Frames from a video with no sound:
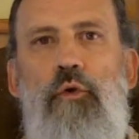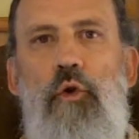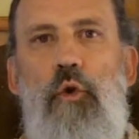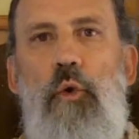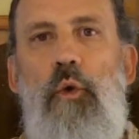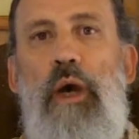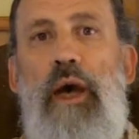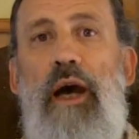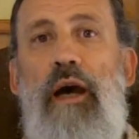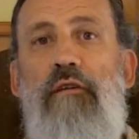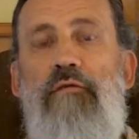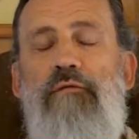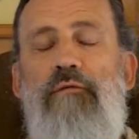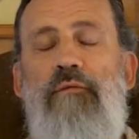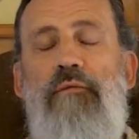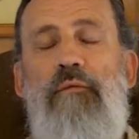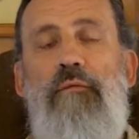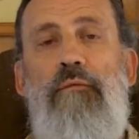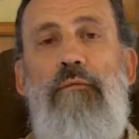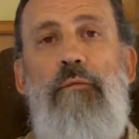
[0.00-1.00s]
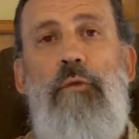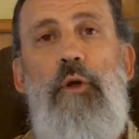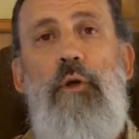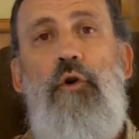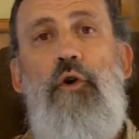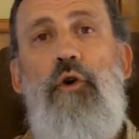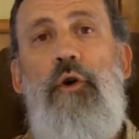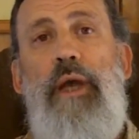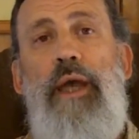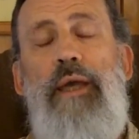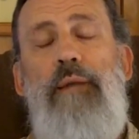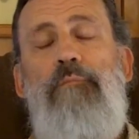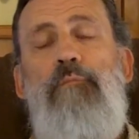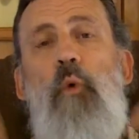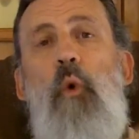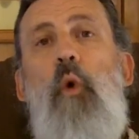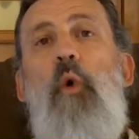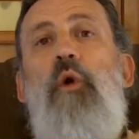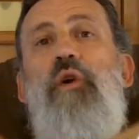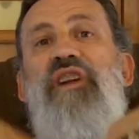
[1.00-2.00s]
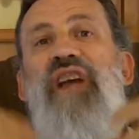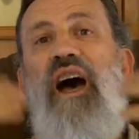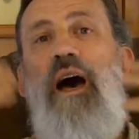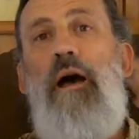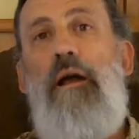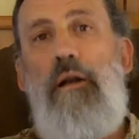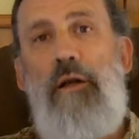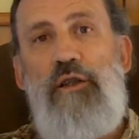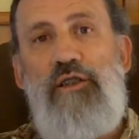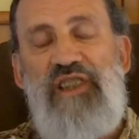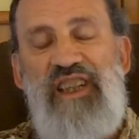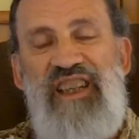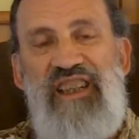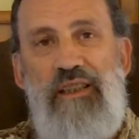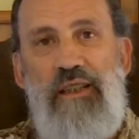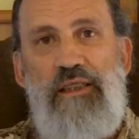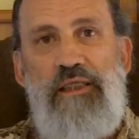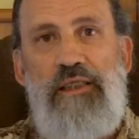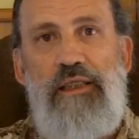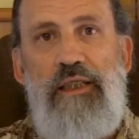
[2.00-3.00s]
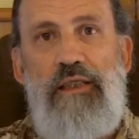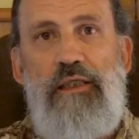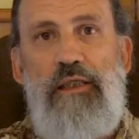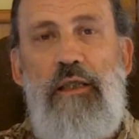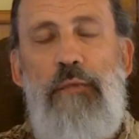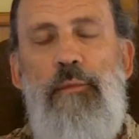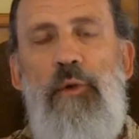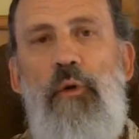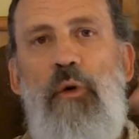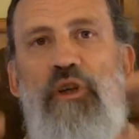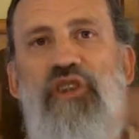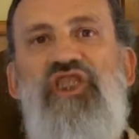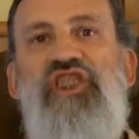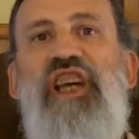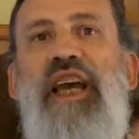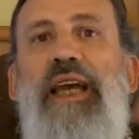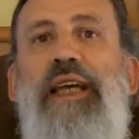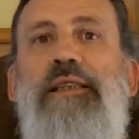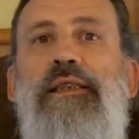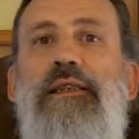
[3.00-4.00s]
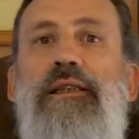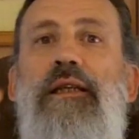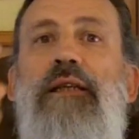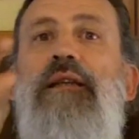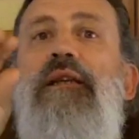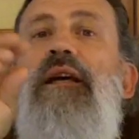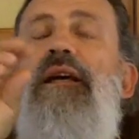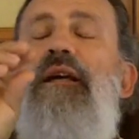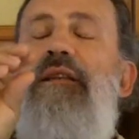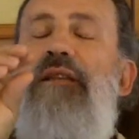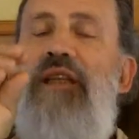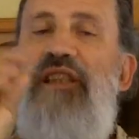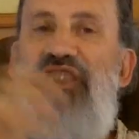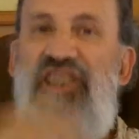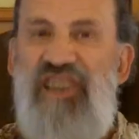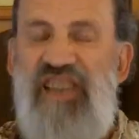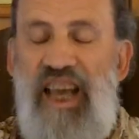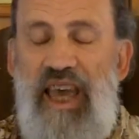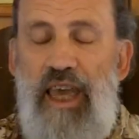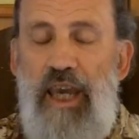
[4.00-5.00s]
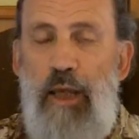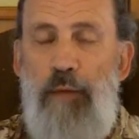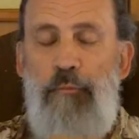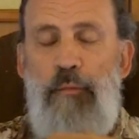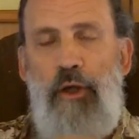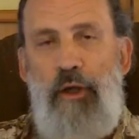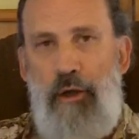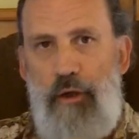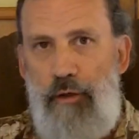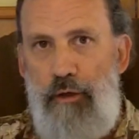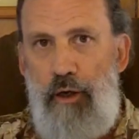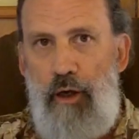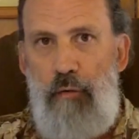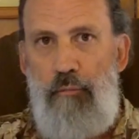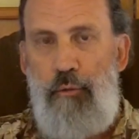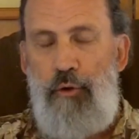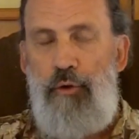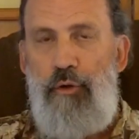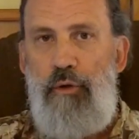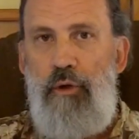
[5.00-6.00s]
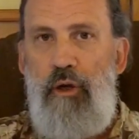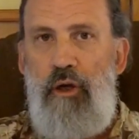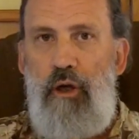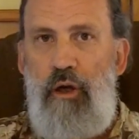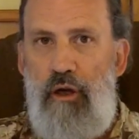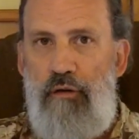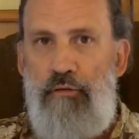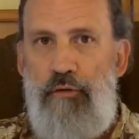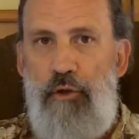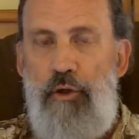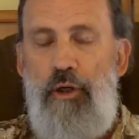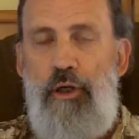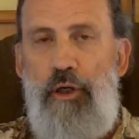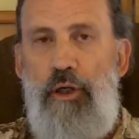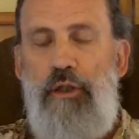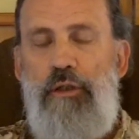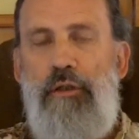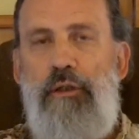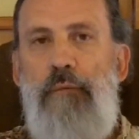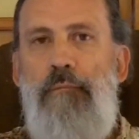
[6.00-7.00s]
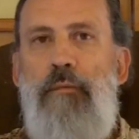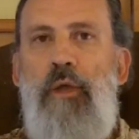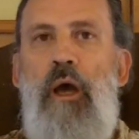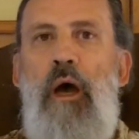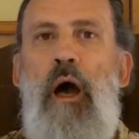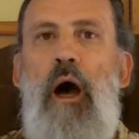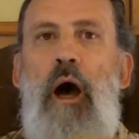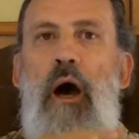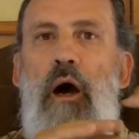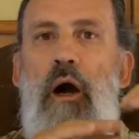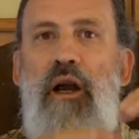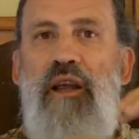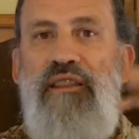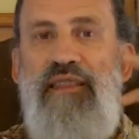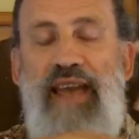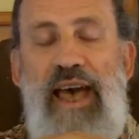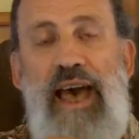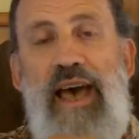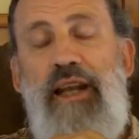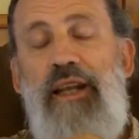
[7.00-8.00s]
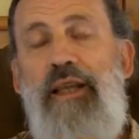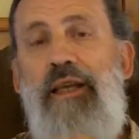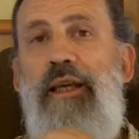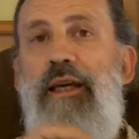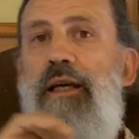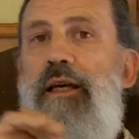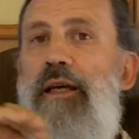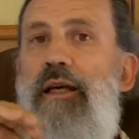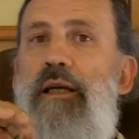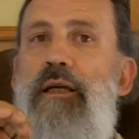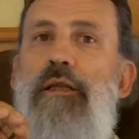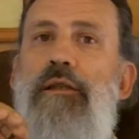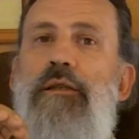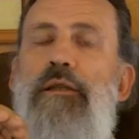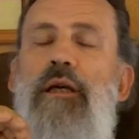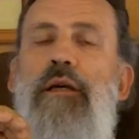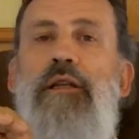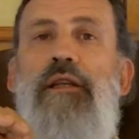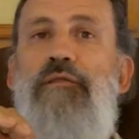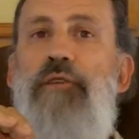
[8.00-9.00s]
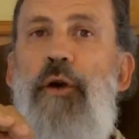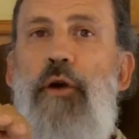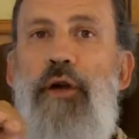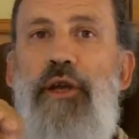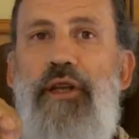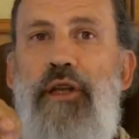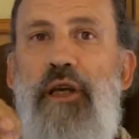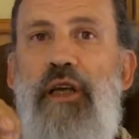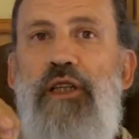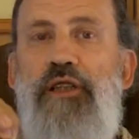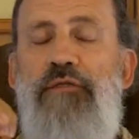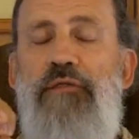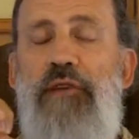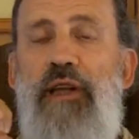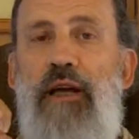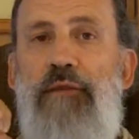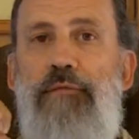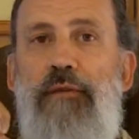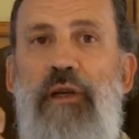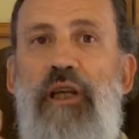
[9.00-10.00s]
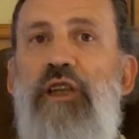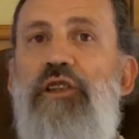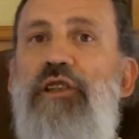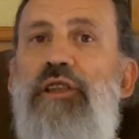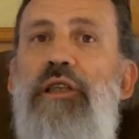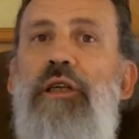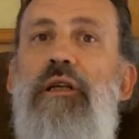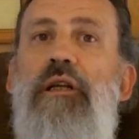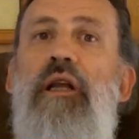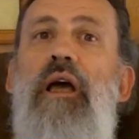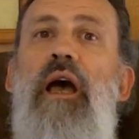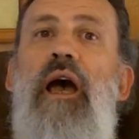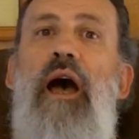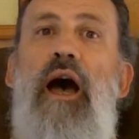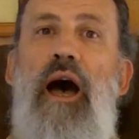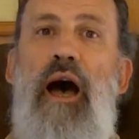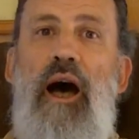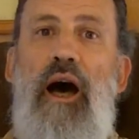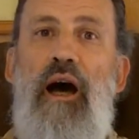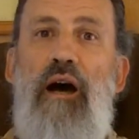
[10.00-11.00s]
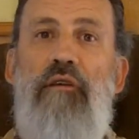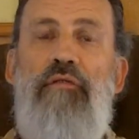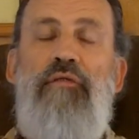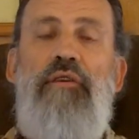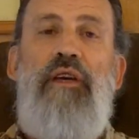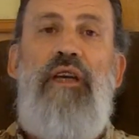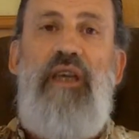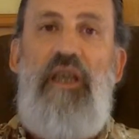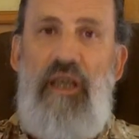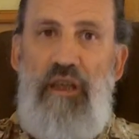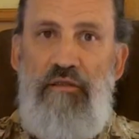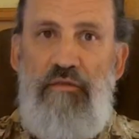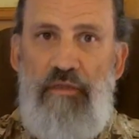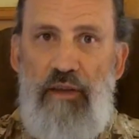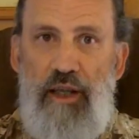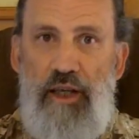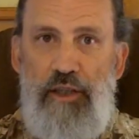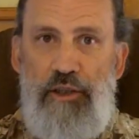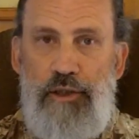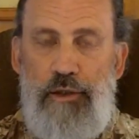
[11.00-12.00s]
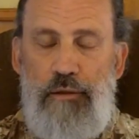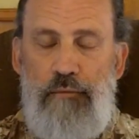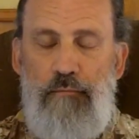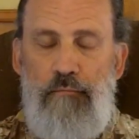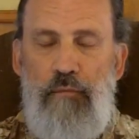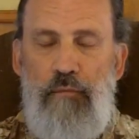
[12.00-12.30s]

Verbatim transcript: you have you create more dollars in the system who are chasing the same number of goods. All right, that is the very de definition of inflation.